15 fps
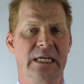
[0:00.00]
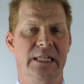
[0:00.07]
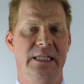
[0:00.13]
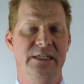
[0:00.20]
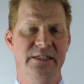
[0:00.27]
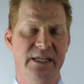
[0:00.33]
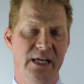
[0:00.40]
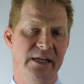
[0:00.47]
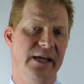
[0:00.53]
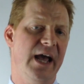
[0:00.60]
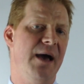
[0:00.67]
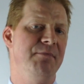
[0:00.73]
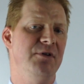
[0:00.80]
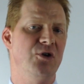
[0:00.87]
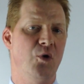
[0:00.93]
These tend to
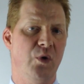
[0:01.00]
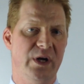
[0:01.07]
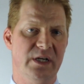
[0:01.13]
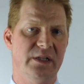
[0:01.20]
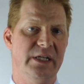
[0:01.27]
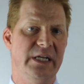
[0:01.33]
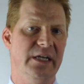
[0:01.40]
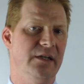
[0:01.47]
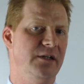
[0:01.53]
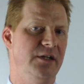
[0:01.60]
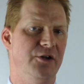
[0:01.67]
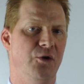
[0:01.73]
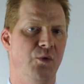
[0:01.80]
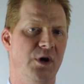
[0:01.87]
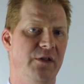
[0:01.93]
happen quickly, and
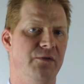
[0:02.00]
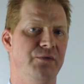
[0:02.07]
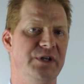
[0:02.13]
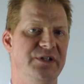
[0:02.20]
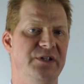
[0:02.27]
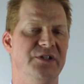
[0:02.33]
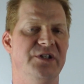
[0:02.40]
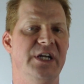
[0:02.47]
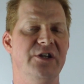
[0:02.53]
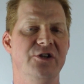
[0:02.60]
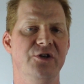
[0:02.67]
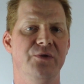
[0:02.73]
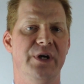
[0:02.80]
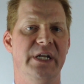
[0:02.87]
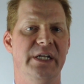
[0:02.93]
you know, one of the reasons they
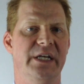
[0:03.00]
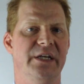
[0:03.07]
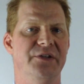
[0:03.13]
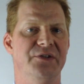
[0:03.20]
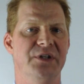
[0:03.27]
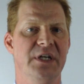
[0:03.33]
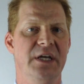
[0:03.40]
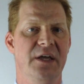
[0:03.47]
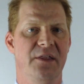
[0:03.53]
do it is